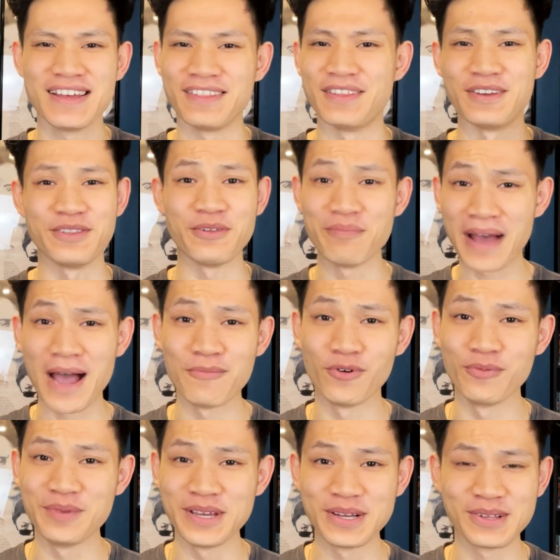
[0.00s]
the
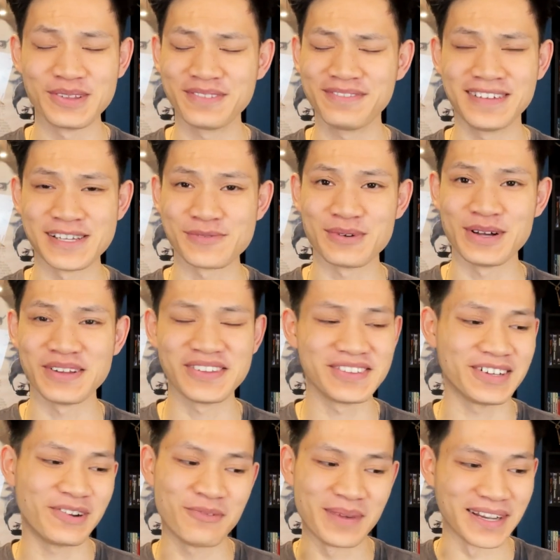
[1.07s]
Batmobile as well.
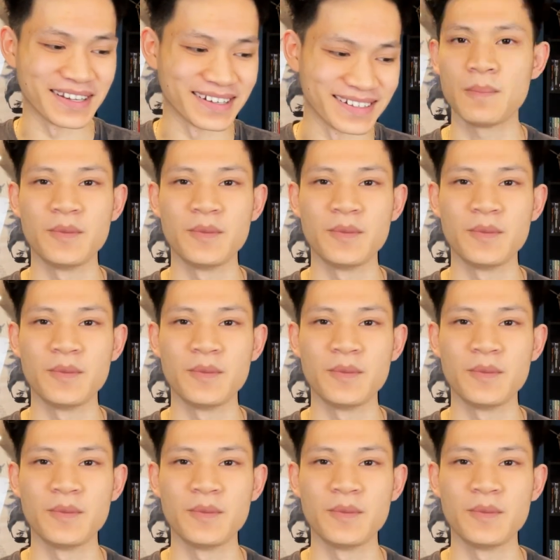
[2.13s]
Oh my god.